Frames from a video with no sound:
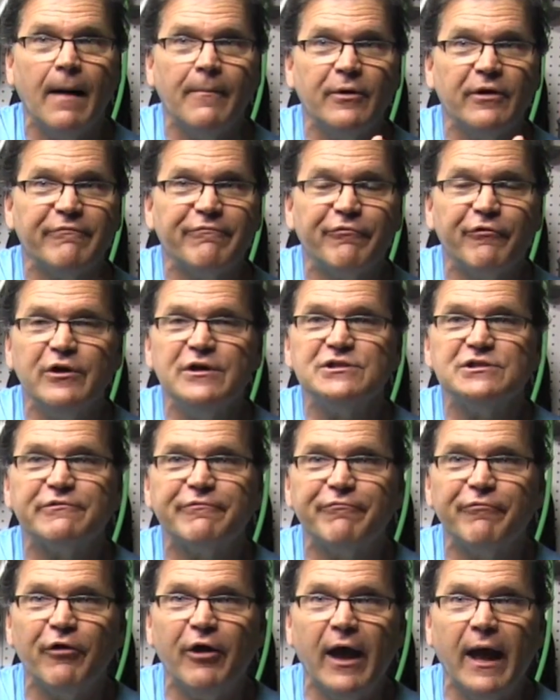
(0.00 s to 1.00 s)
I'm going to freeze
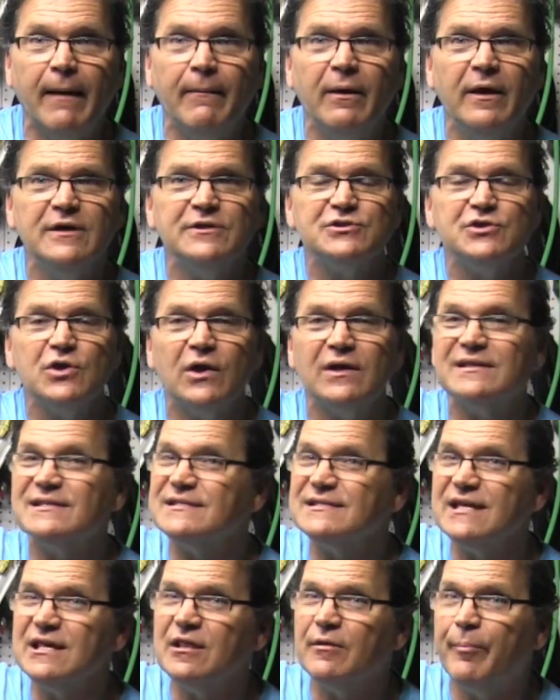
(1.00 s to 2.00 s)
the frame so you can
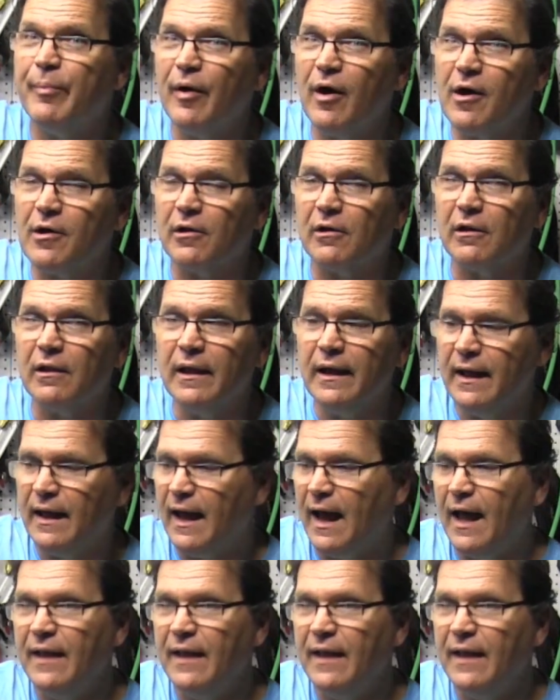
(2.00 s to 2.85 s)
see the puddle,